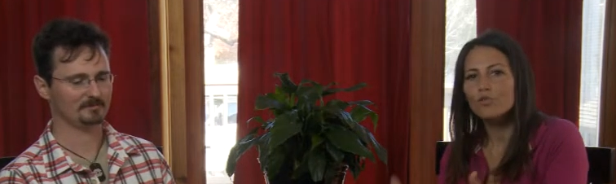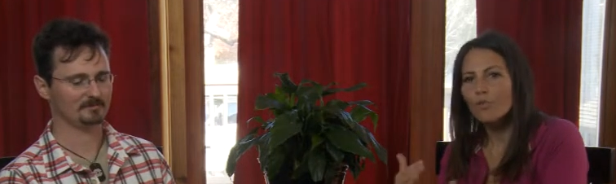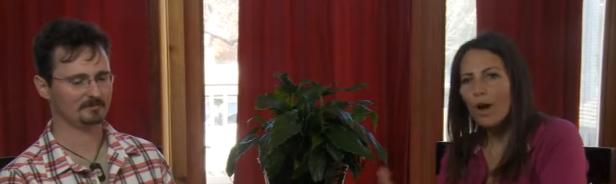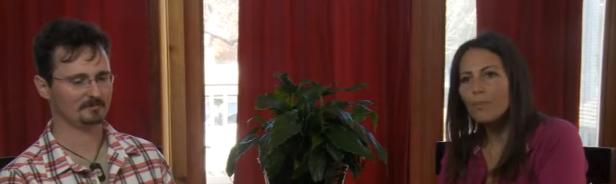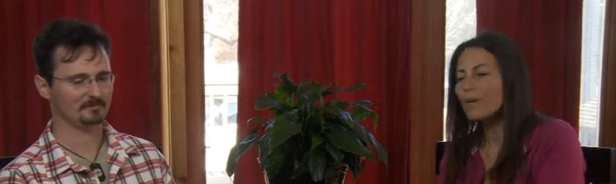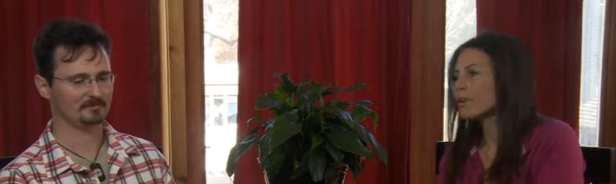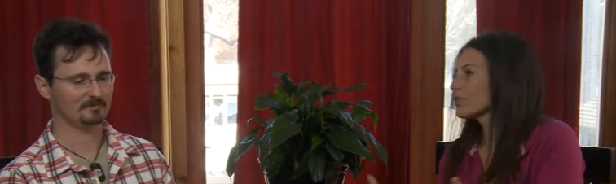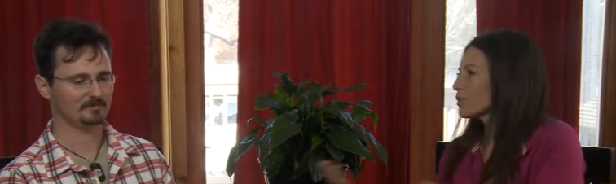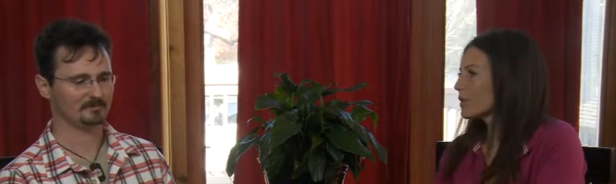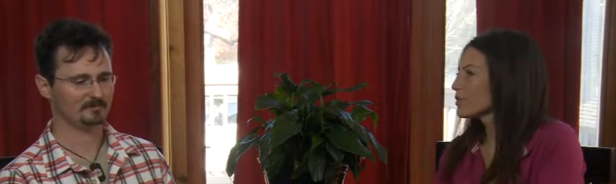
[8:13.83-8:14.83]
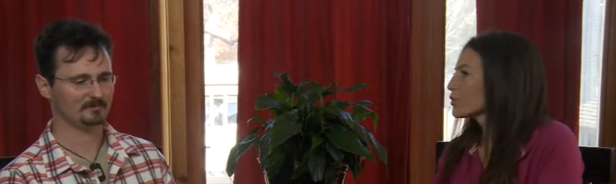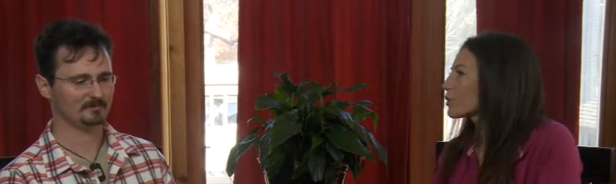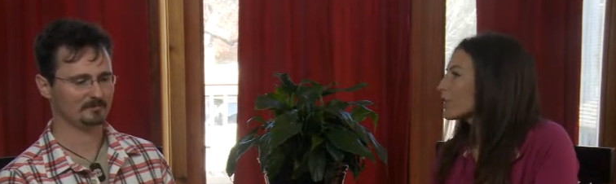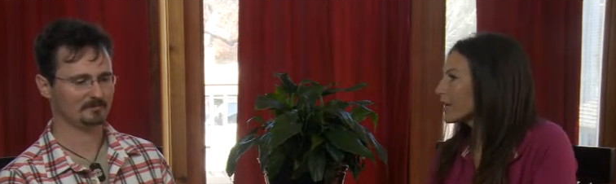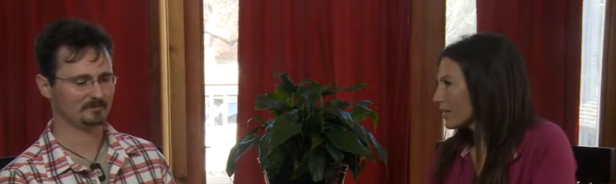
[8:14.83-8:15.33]
Speaker 1: drop in to a
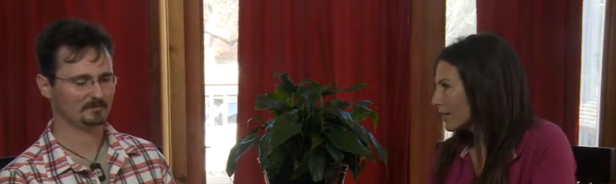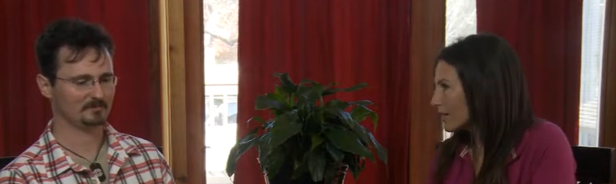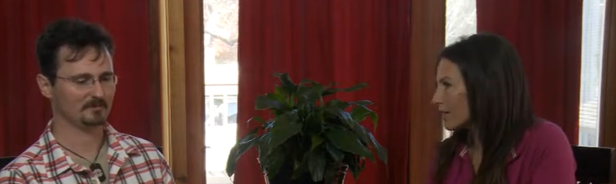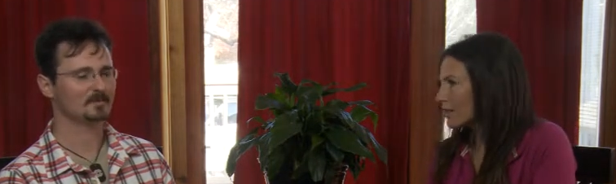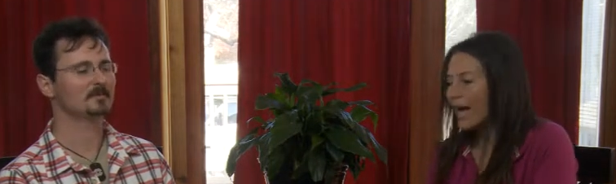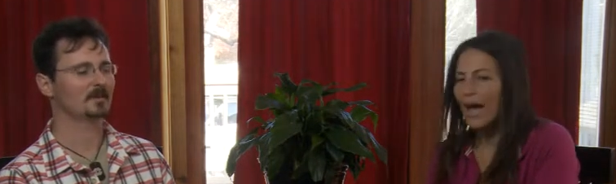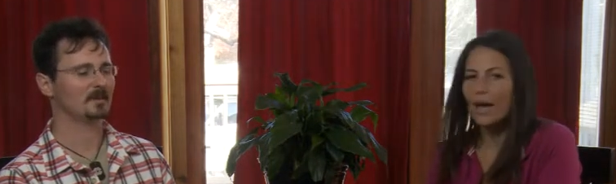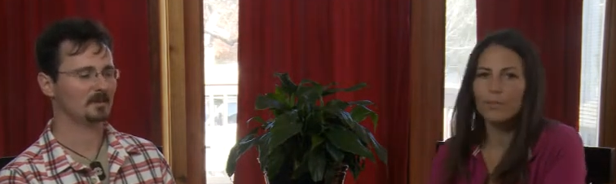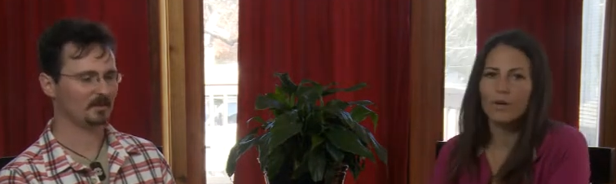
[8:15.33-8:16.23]
circling lab.